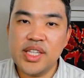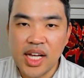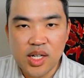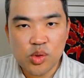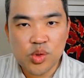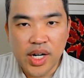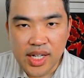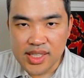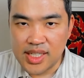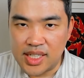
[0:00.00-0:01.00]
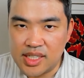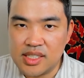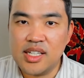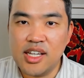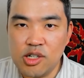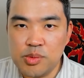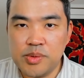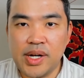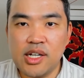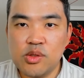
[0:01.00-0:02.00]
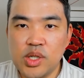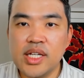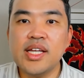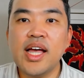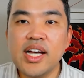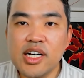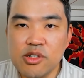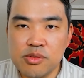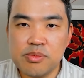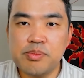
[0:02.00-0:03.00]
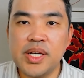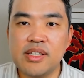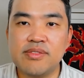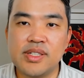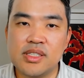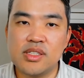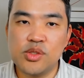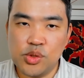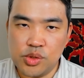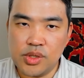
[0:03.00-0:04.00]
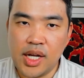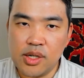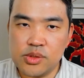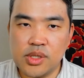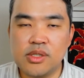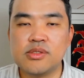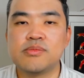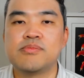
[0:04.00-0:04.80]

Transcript: done correctly, it will provide great health benefit to your household.